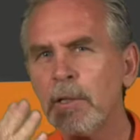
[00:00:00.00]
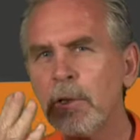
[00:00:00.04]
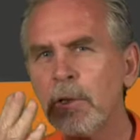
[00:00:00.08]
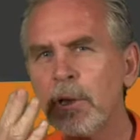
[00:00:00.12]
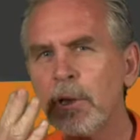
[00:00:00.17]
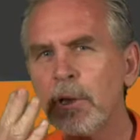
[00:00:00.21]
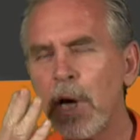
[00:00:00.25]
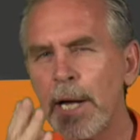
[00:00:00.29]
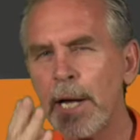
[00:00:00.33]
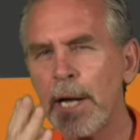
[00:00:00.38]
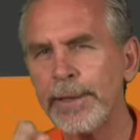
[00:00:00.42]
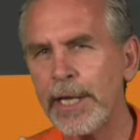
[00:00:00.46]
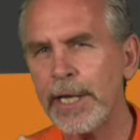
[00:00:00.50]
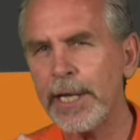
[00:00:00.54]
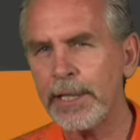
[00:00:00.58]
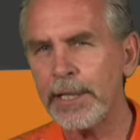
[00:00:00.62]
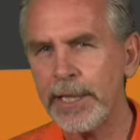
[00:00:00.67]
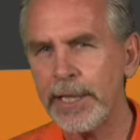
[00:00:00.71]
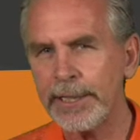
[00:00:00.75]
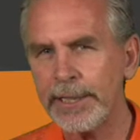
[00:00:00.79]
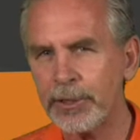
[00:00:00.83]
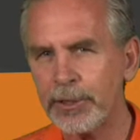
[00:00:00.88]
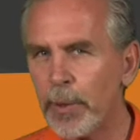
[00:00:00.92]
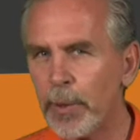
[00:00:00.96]
On that
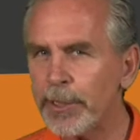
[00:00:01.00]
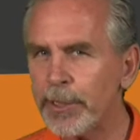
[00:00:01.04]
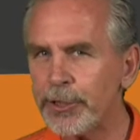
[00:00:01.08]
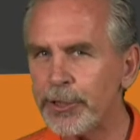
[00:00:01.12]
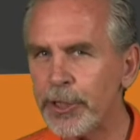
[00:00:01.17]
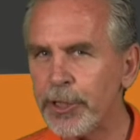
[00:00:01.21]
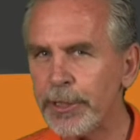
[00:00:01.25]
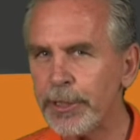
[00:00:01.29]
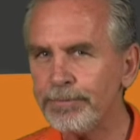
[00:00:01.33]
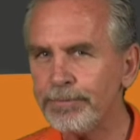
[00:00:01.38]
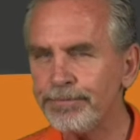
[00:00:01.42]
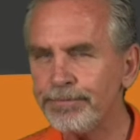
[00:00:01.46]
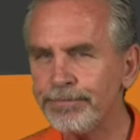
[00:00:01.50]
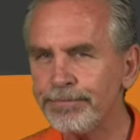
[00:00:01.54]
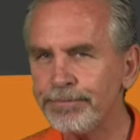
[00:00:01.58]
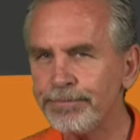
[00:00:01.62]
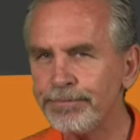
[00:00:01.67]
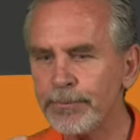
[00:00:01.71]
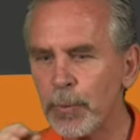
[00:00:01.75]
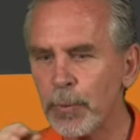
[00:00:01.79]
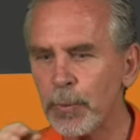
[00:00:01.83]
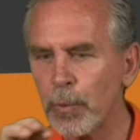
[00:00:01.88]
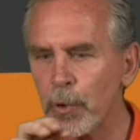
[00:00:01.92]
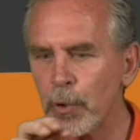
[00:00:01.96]
test question,
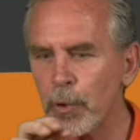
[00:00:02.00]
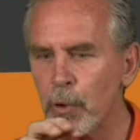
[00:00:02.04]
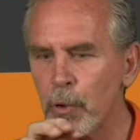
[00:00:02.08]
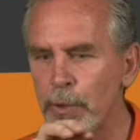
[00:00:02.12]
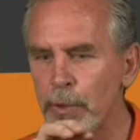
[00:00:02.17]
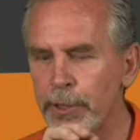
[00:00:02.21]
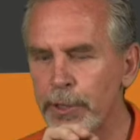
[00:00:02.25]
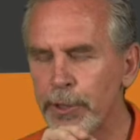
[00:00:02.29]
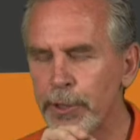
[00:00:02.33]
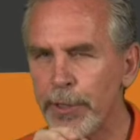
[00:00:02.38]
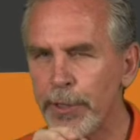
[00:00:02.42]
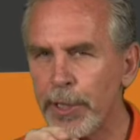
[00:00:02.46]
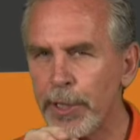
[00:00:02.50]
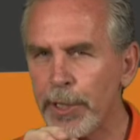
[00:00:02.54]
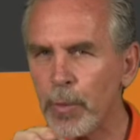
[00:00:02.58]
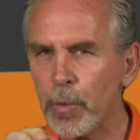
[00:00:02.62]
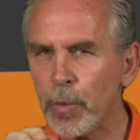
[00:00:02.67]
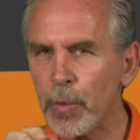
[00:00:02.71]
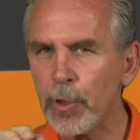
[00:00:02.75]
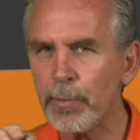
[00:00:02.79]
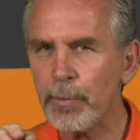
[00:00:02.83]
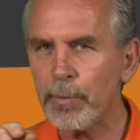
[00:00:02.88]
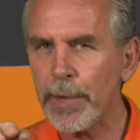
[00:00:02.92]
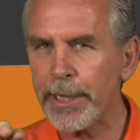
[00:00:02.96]
we're going to that
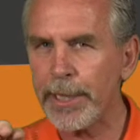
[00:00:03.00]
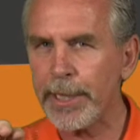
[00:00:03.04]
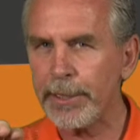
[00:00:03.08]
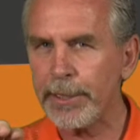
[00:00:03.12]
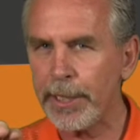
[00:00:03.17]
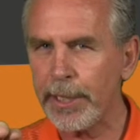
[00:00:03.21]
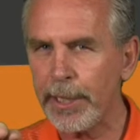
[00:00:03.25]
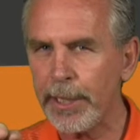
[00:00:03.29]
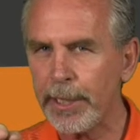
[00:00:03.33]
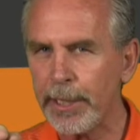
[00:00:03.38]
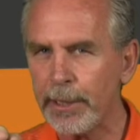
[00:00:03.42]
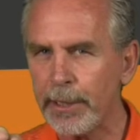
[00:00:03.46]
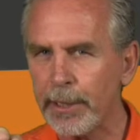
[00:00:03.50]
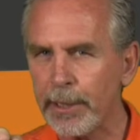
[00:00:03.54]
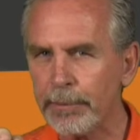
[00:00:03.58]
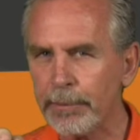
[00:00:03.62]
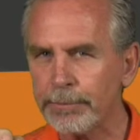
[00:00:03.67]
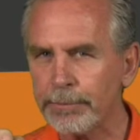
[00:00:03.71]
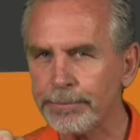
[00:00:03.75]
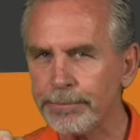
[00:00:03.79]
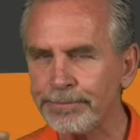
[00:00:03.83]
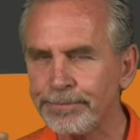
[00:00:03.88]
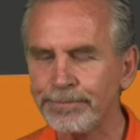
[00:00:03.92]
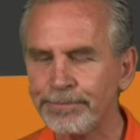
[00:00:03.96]
word Montana.
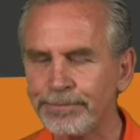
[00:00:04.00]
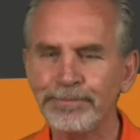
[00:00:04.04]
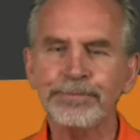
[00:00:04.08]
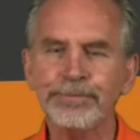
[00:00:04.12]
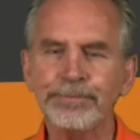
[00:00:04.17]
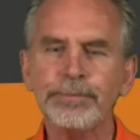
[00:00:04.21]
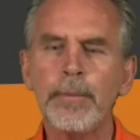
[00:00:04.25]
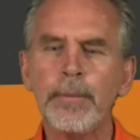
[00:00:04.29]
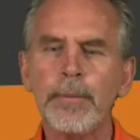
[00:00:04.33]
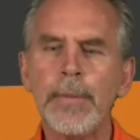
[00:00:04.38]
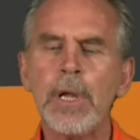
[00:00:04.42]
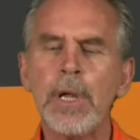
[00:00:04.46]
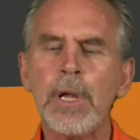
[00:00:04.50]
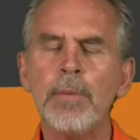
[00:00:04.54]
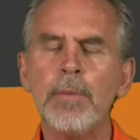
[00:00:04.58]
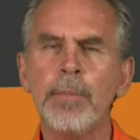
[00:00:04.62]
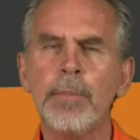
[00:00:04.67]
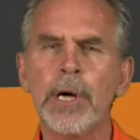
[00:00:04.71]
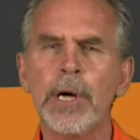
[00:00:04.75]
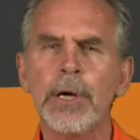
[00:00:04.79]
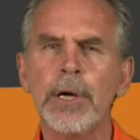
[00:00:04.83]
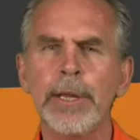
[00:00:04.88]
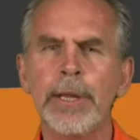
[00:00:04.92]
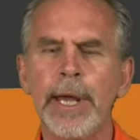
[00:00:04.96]

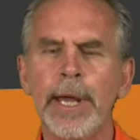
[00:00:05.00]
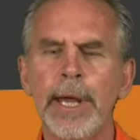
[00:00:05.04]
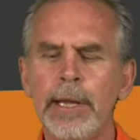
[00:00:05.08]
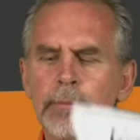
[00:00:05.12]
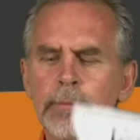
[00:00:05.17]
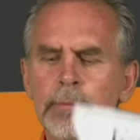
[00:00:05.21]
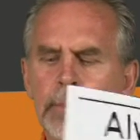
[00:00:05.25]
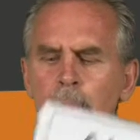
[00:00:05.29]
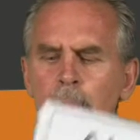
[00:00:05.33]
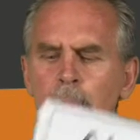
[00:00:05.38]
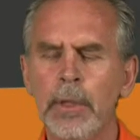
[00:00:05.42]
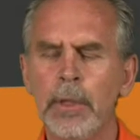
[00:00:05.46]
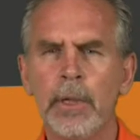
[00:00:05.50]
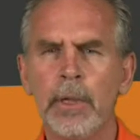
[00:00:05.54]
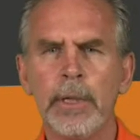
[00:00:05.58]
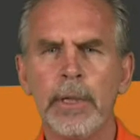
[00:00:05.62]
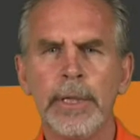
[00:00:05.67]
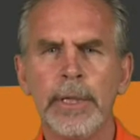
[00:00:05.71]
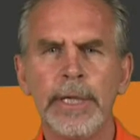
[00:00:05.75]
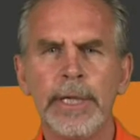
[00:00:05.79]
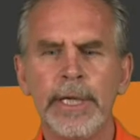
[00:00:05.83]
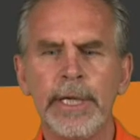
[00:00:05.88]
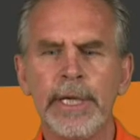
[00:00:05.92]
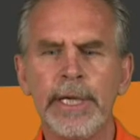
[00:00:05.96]
Part of that
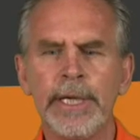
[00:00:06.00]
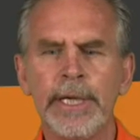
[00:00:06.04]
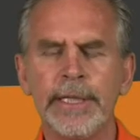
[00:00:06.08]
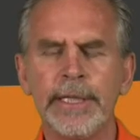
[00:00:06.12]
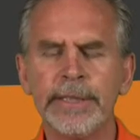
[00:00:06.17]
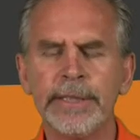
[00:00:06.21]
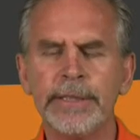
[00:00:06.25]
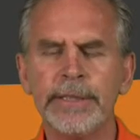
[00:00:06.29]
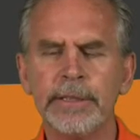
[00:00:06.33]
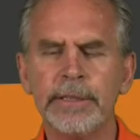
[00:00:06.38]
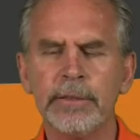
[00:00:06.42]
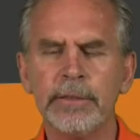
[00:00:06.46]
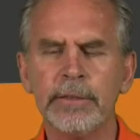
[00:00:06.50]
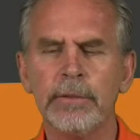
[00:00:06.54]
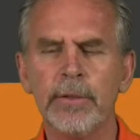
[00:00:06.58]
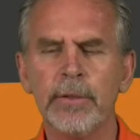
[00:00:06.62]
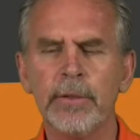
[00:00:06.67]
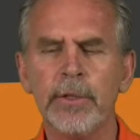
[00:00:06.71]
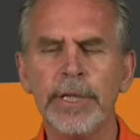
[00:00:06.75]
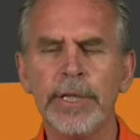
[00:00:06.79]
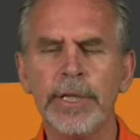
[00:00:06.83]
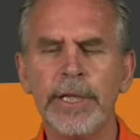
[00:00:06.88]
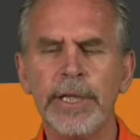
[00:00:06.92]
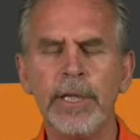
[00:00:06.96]
is
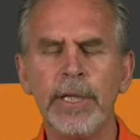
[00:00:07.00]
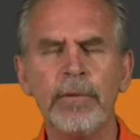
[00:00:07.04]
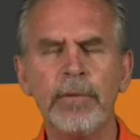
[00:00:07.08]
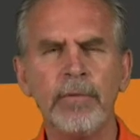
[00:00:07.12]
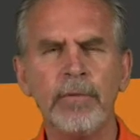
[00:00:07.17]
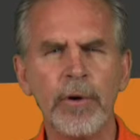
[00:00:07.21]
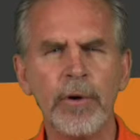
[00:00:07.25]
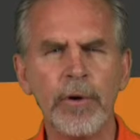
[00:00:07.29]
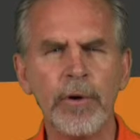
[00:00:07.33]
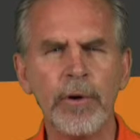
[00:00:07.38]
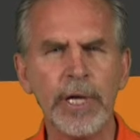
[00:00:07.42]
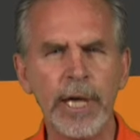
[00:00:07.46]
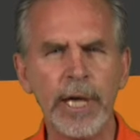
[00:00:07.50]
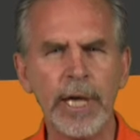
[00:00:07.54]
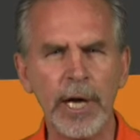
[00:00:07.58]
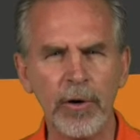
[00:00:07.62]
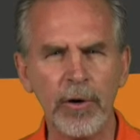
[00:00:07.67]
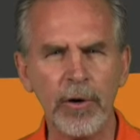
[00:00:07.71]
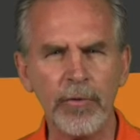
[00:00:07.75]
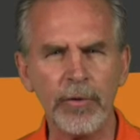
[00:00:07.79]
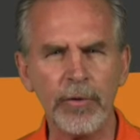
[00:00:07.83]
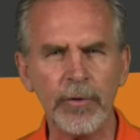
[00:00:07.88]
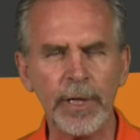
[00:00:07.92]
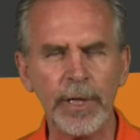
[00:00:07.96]
looking very
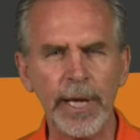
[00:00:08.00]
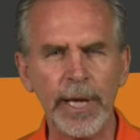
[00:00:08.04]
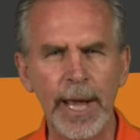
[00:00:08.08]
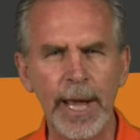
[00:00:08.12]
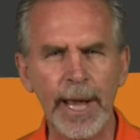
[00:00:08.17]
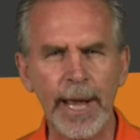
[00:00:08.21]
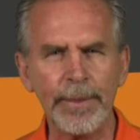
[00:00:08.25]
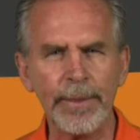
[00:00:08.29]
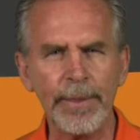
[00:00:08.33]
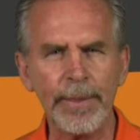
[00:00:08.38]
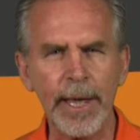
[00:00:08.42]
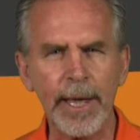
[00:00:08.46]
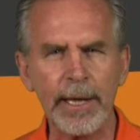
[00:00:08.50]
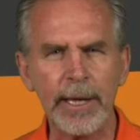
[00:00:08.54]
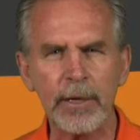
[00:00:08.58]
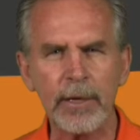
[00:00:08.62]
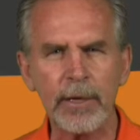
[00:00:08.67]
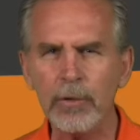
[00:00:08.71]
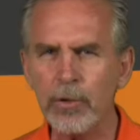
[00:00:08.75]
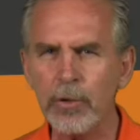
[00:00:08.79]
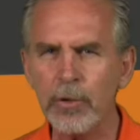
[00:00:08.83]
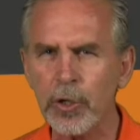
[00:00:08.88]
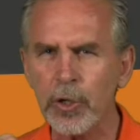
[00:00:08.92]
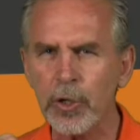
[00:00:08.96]
carefully at
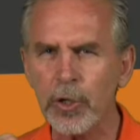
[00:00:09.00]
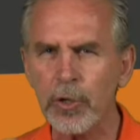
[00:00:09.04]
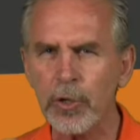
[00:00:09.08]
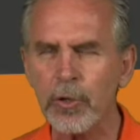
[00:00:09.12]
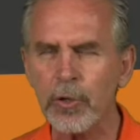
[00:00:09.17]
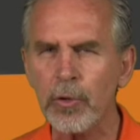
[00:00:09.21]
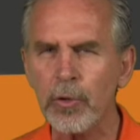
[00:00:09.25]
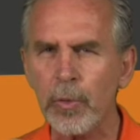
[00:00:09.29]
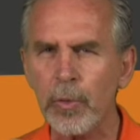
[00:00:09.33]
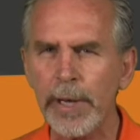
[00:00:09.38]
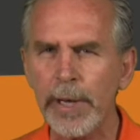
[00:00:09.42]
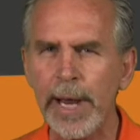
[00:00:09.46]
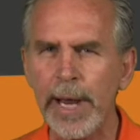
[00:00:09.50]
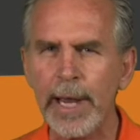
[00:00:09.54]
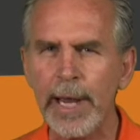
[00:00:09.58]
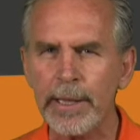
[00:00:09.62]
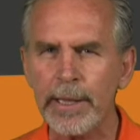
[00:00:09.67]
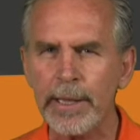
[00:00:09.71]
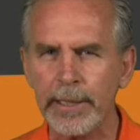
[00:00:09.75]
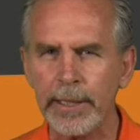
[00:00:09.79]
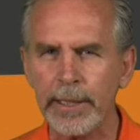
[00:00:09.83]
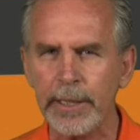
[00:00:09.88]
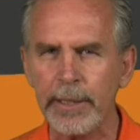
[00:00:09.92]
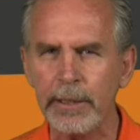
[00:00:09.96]
that current
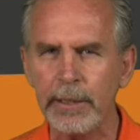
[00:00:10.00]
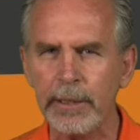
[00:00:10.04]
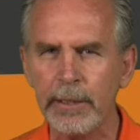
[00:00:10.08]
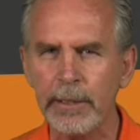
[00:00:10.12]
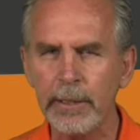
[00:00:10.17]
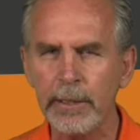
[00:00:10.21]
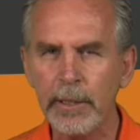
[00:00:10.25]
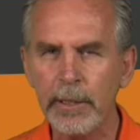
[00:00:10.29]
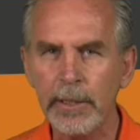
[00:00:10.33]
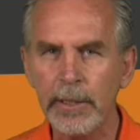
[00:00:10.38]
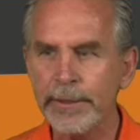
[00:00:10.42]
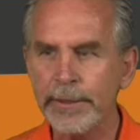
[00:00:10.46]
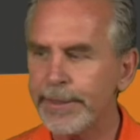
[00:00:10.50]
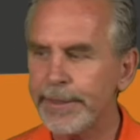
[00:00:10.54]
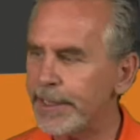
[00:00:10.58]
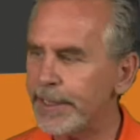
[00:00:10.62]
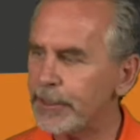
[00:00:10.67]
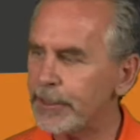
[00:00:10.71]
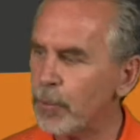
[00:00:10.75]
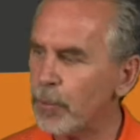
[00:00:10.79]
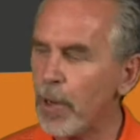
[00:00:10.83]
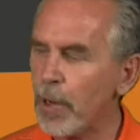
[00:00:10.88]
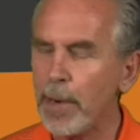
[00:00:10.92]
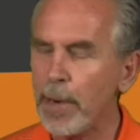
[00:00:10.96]
reality.
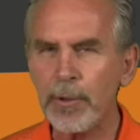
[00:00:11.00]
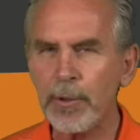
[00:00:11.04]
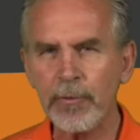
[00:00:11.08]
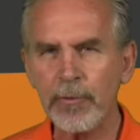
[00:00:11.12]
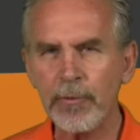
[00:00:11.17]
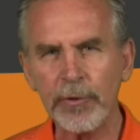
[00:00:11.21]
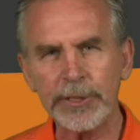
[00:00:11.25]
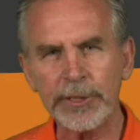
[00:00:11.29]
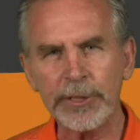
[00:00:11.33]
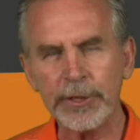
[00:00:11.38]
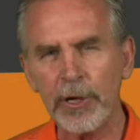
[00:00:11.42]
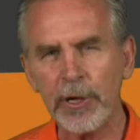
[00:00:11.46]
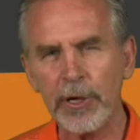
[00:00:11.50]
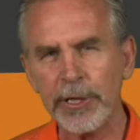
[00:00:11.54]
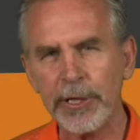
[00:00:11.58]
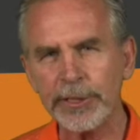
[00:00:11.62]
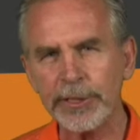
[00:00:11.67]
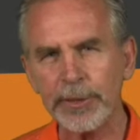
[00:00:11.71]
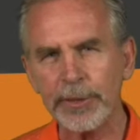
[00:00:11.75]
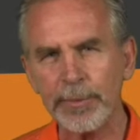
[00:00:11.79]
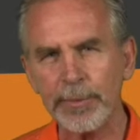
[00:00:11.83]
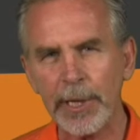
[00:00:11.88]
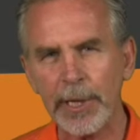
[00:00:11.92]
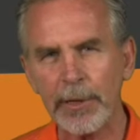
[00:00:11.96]
That's what Robert Fritz
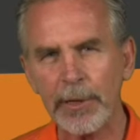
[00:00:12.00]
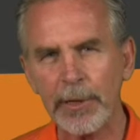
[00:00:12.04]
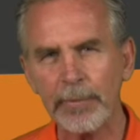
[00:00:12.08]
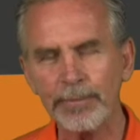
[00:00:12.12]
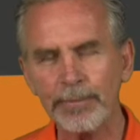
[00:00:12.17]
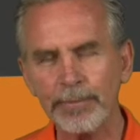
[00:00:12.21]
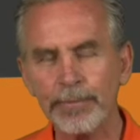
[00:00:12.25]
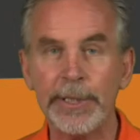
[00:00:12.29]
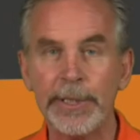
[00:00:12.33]
talks about.